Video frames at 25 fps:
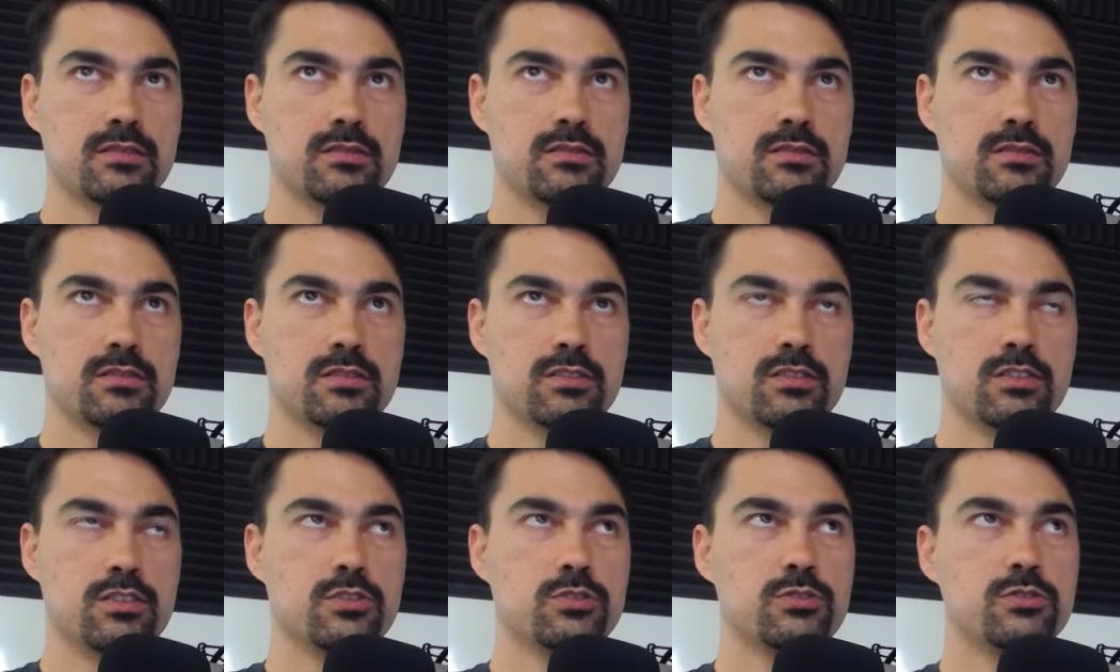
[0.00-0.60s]

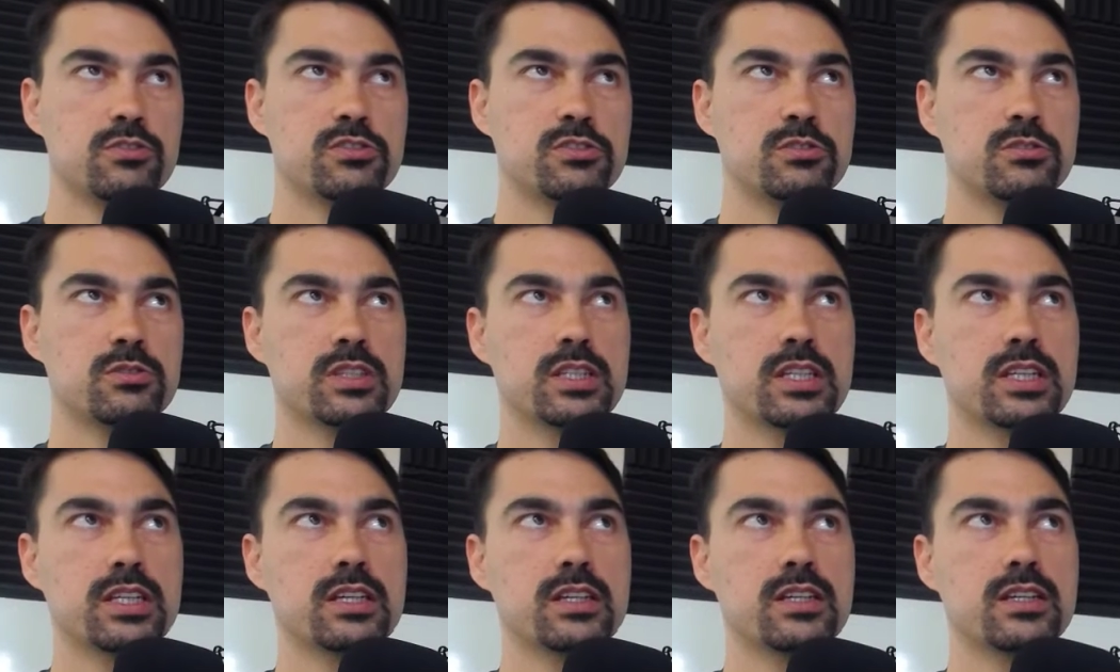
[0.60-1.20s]

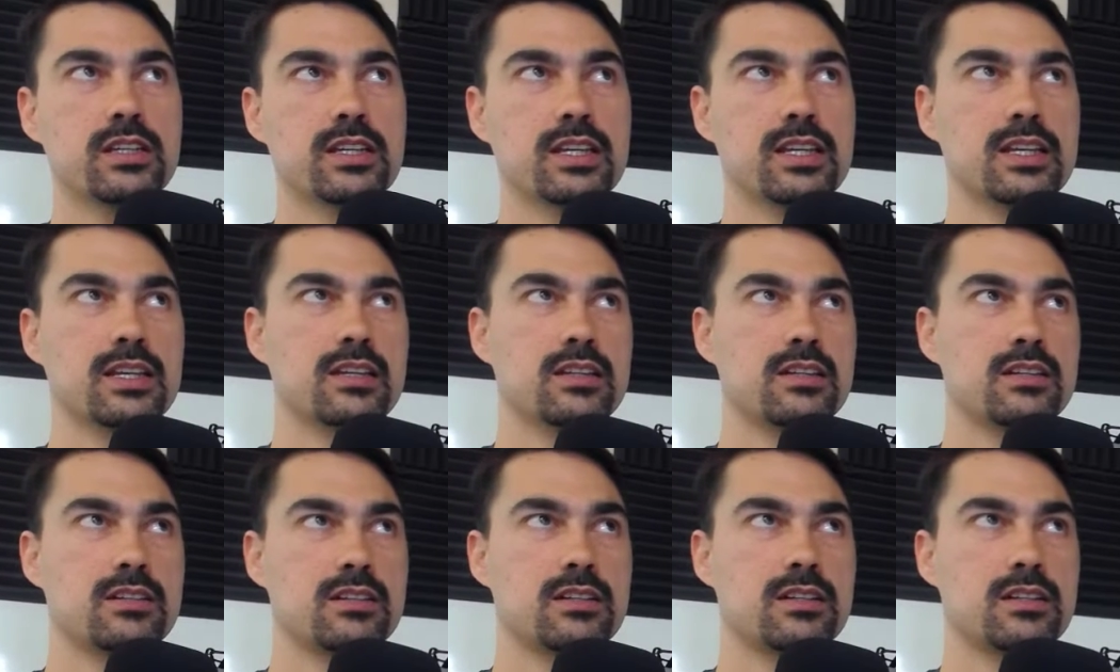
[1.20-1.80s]
usually,
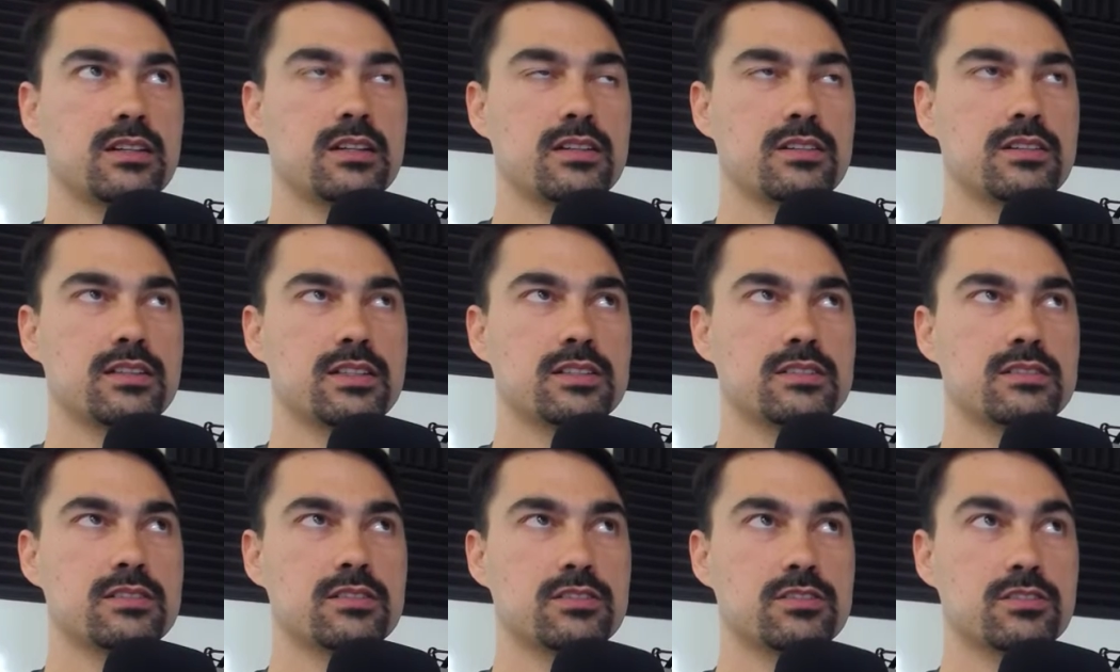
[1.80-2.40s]
uh,
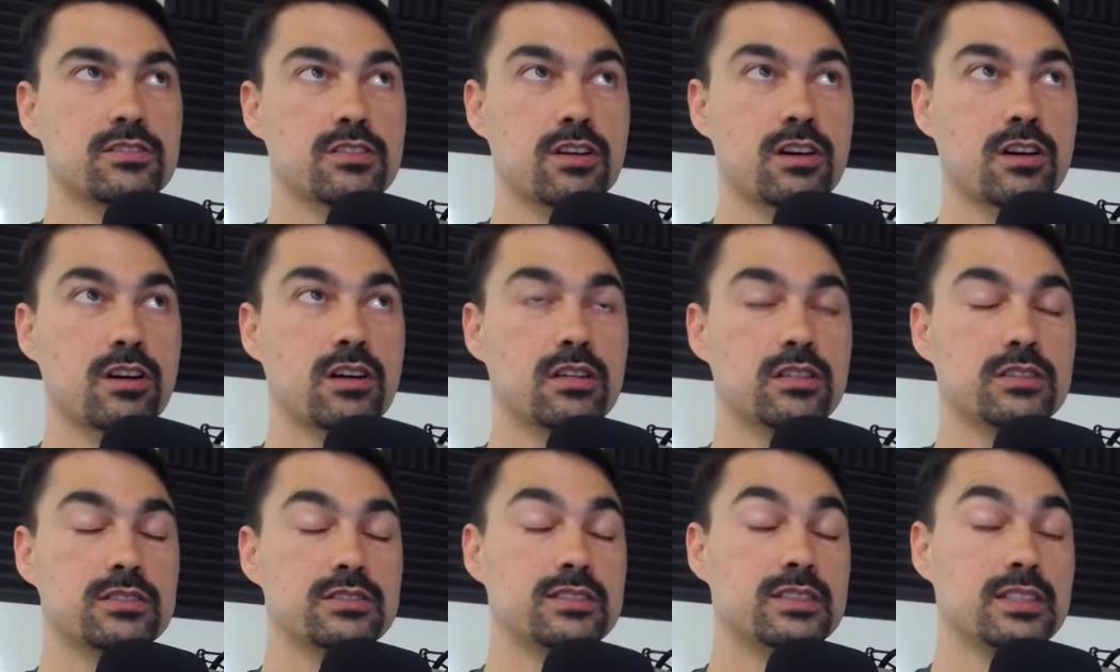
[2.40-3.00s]
this is
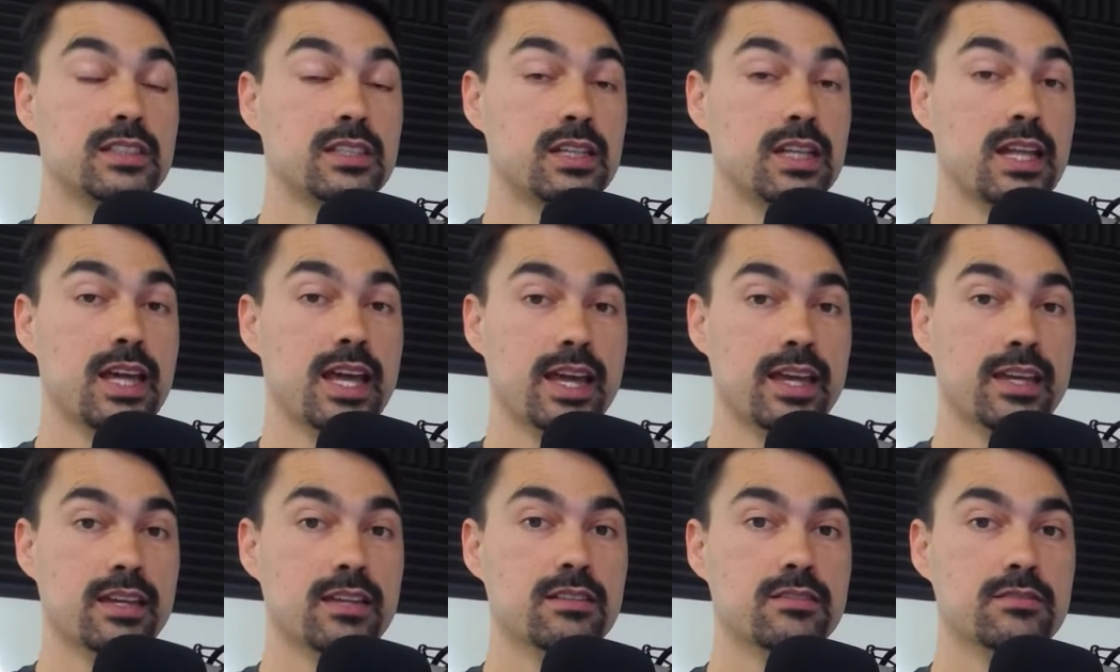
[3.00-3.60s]
called
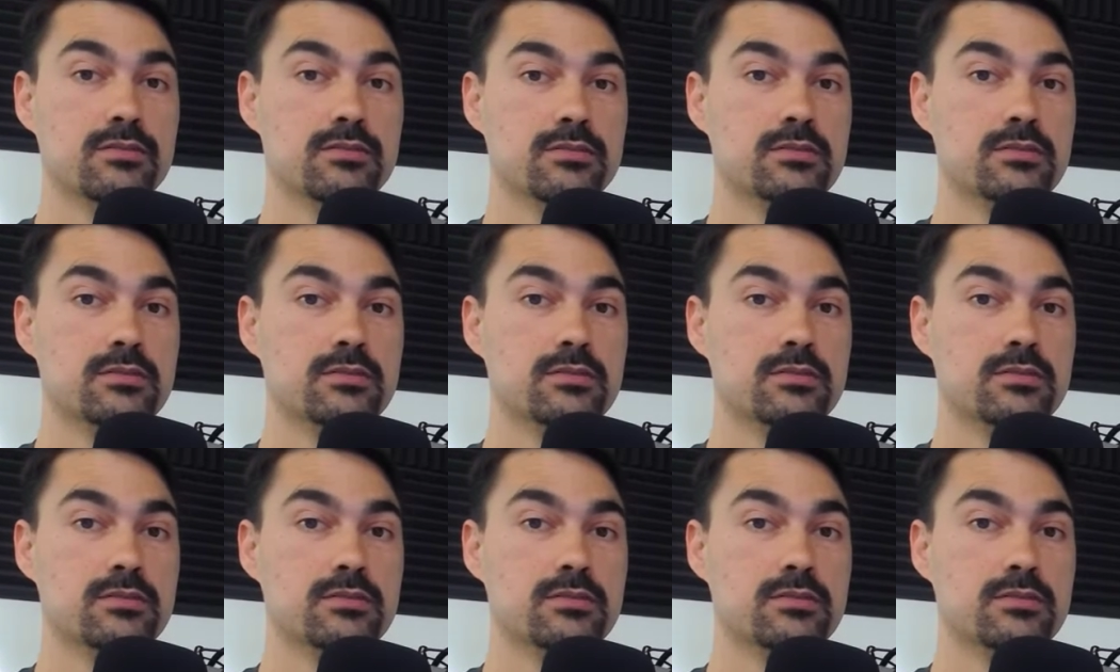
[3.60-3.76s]
delay.